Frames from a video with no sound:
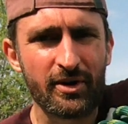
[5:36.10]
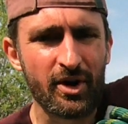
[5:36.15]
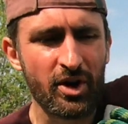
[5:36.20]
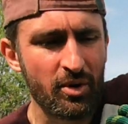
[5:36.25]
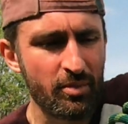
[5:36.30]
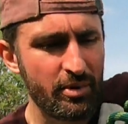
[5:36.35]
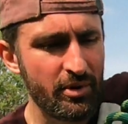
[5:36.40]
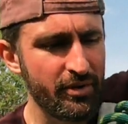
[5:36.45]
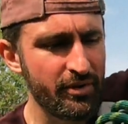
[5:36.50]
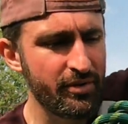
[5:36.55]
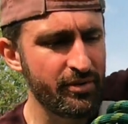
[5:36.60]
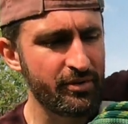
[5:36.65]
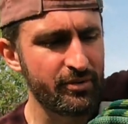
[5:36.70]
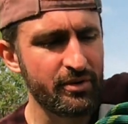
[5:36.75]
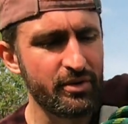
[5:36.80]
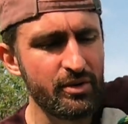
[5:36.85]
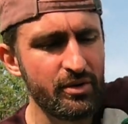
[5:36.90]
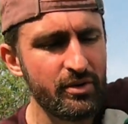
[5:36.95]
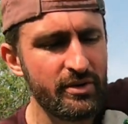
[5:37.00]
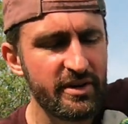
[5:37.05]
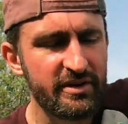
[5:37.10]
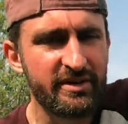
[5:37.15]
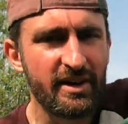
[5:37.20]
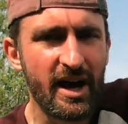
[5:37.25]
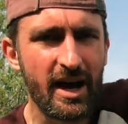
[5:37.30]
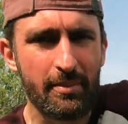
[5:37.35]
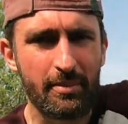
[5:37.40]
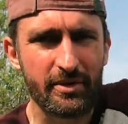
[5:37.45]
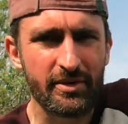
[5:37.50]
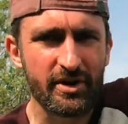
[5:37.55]
rope through the
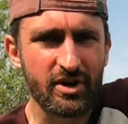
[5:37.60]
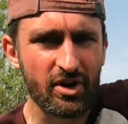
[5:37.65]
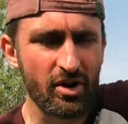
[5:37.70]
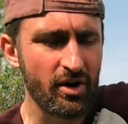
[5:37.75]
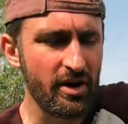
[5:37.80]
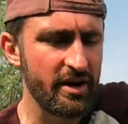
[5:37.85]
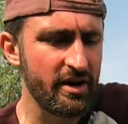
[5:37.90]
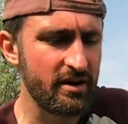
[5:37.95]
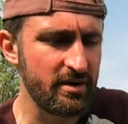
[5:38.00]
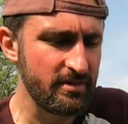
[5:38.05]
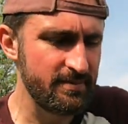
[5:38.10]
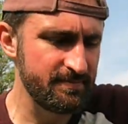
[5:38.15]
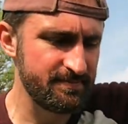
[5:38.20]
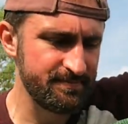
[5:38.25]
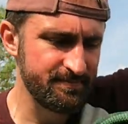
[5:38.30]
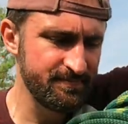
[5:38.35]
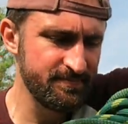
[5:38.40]
top of the coil